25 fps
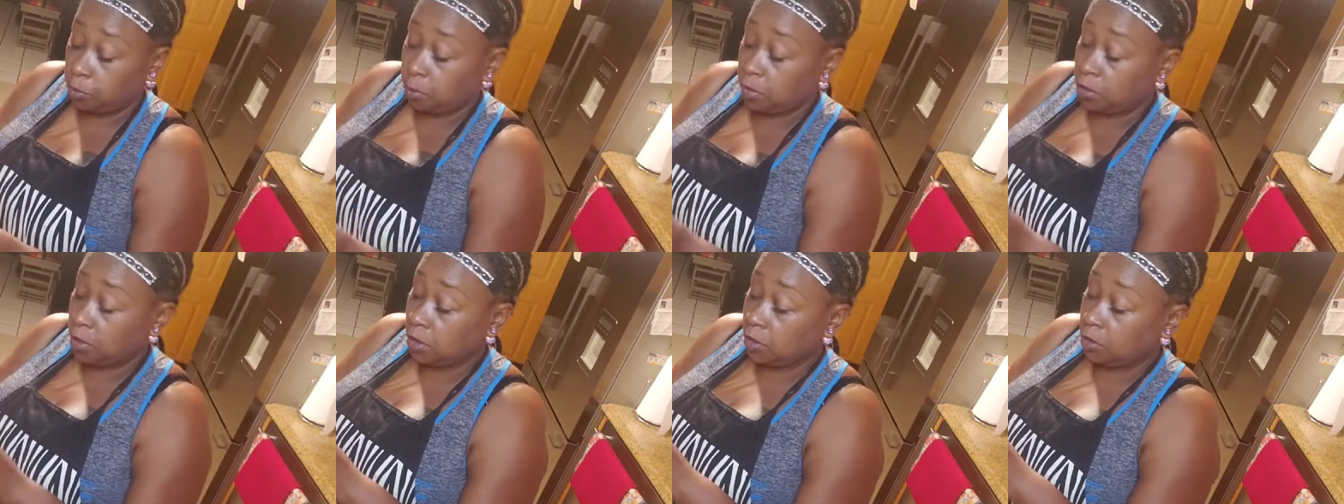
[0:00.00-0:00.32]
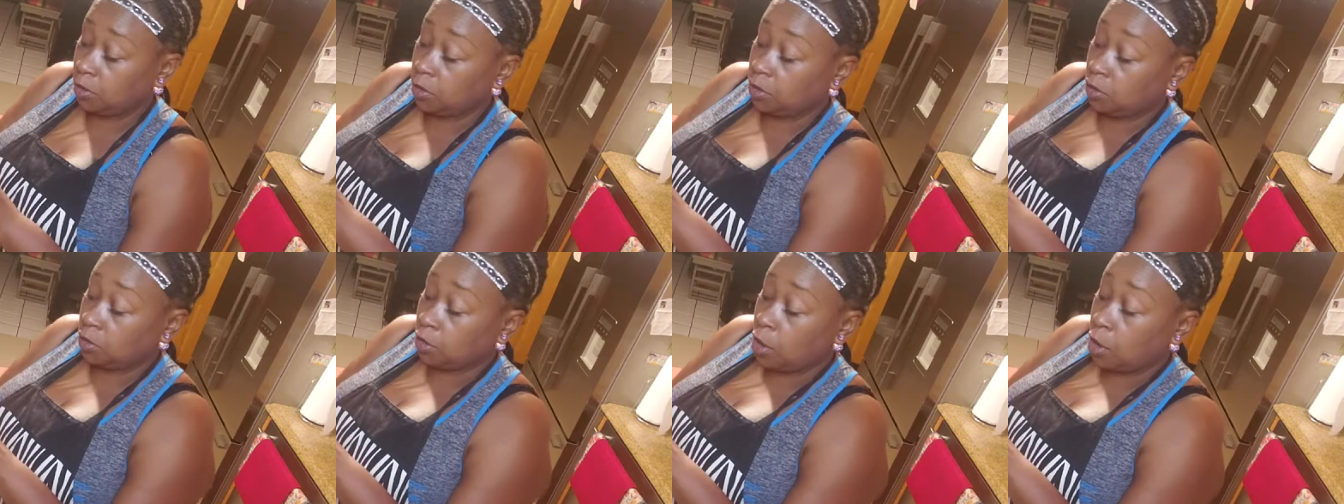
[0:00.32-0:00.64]
but
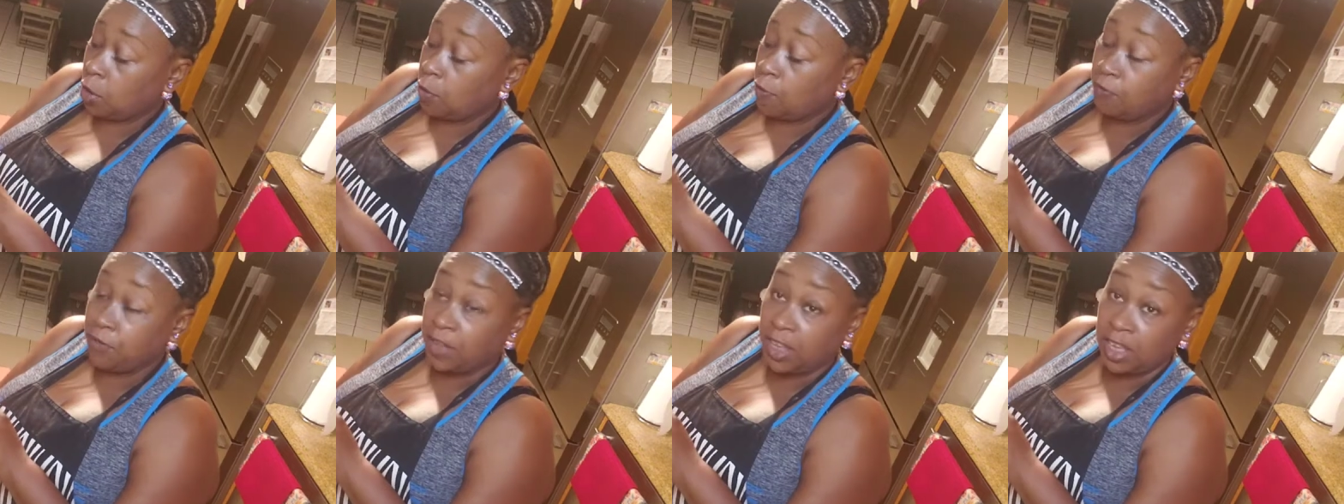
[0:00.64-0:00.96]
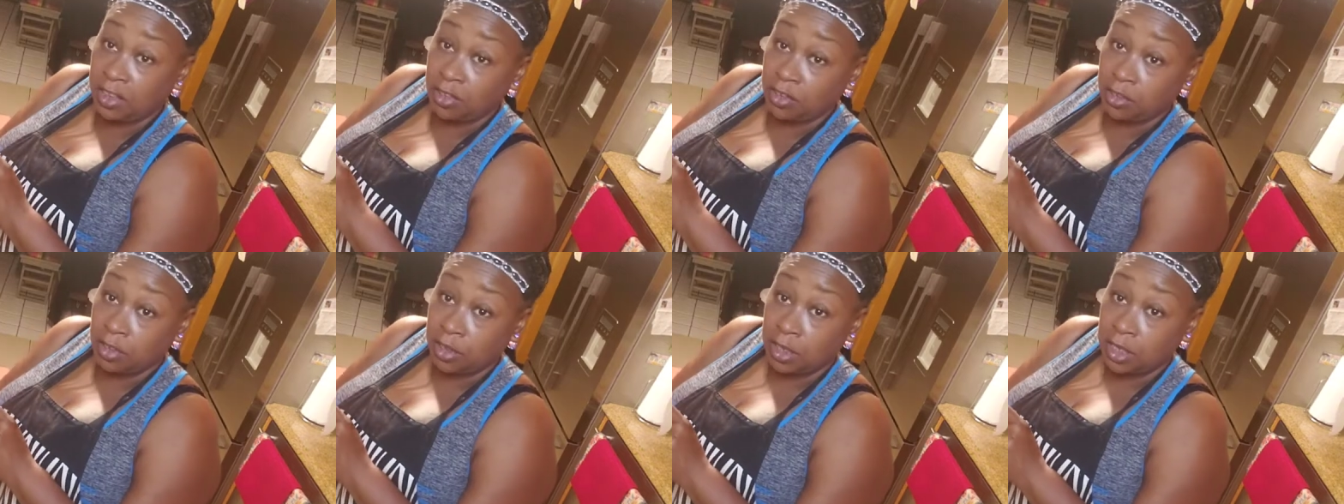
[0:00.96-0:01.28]
this is Go
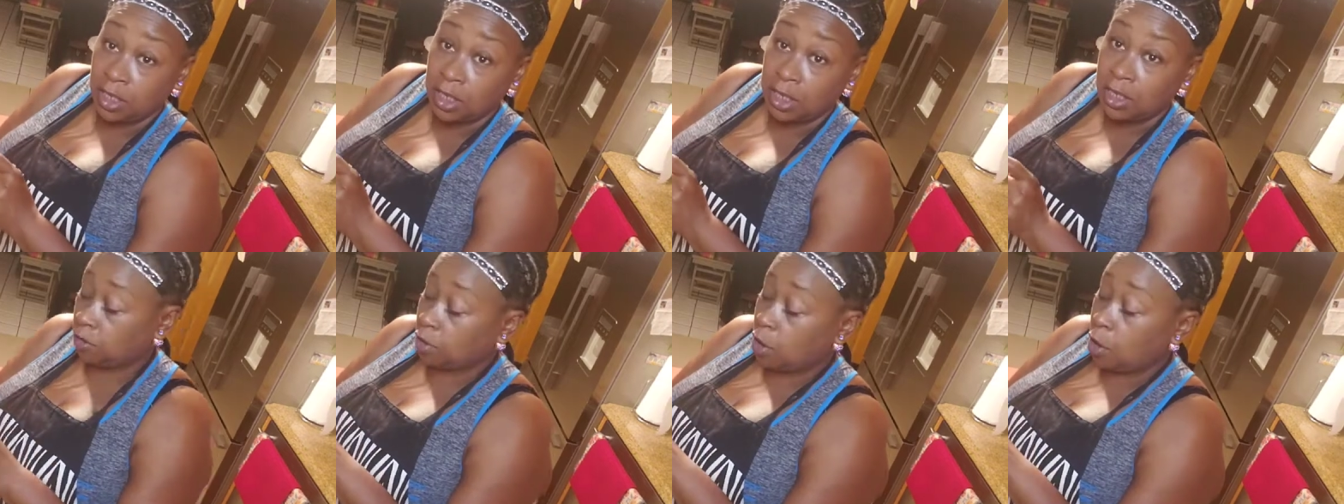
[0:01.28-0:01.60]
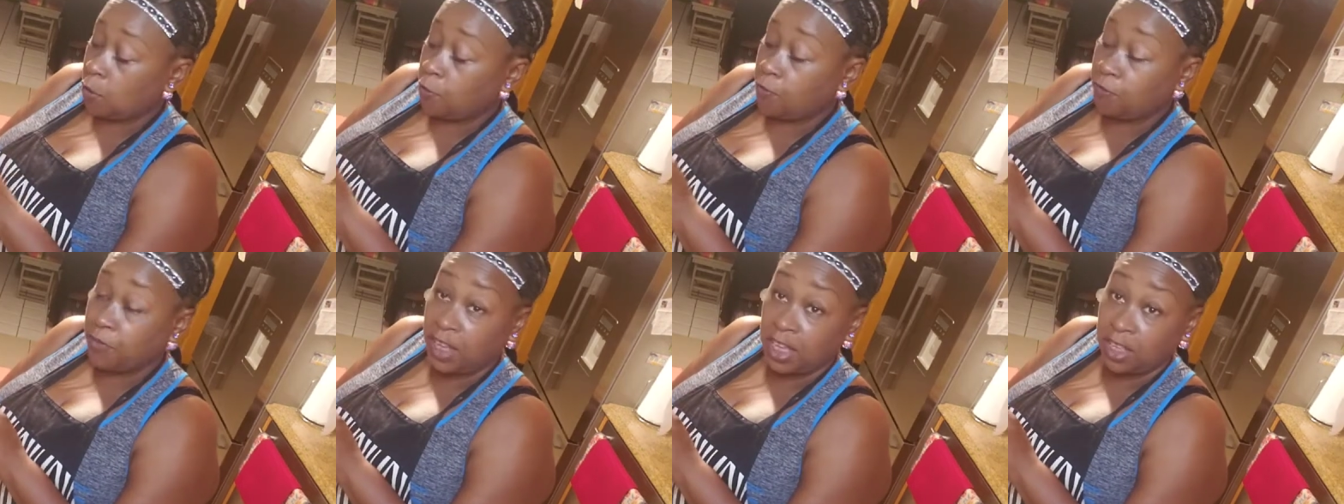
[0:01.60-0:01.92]
Veggie.
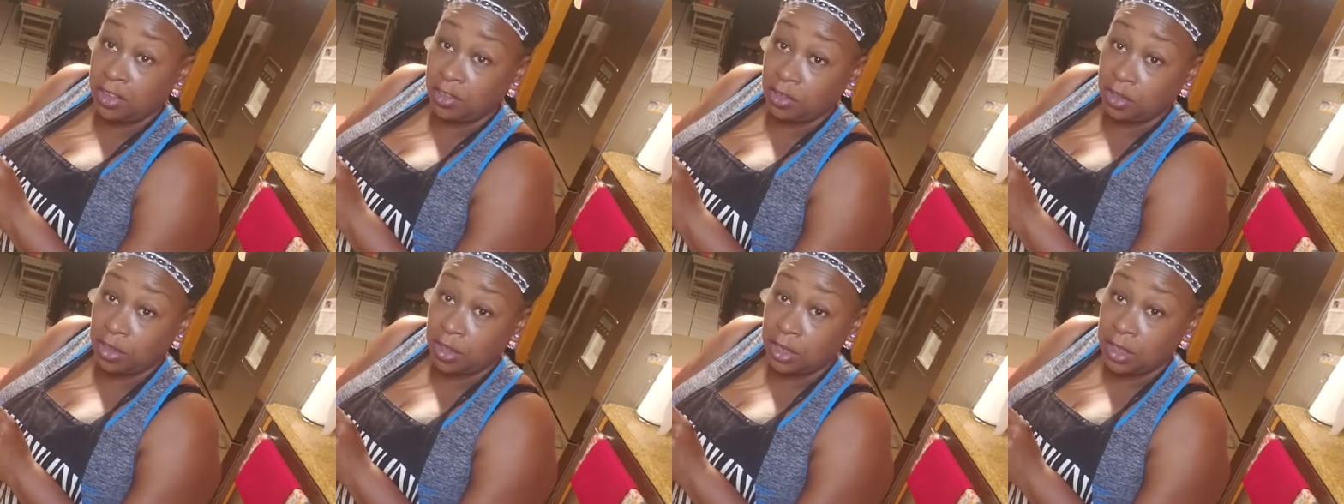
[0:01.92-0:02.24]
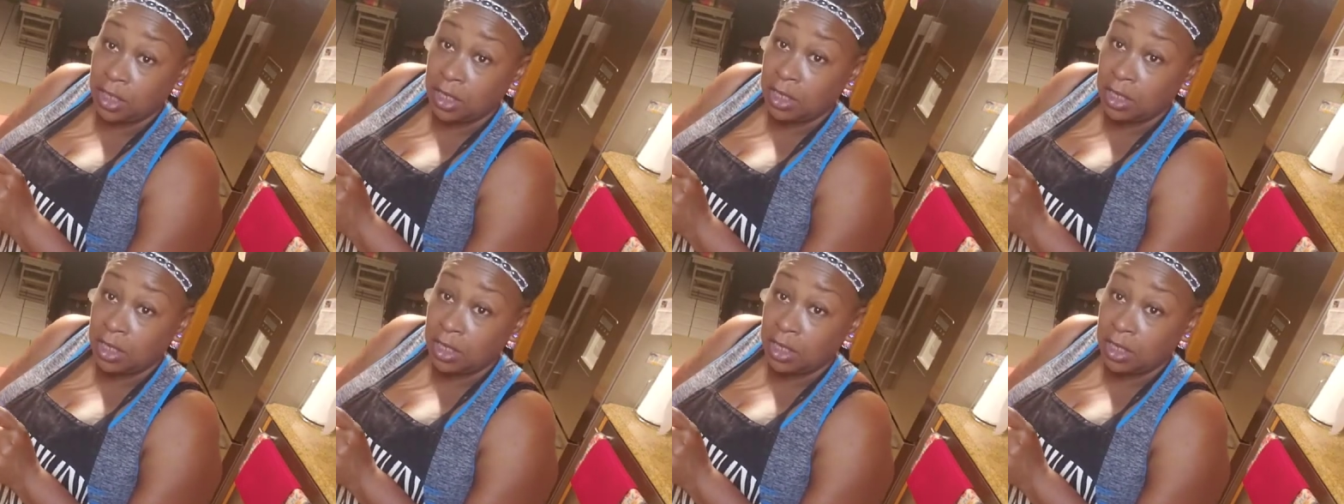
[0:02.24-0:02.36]
Go Veggie.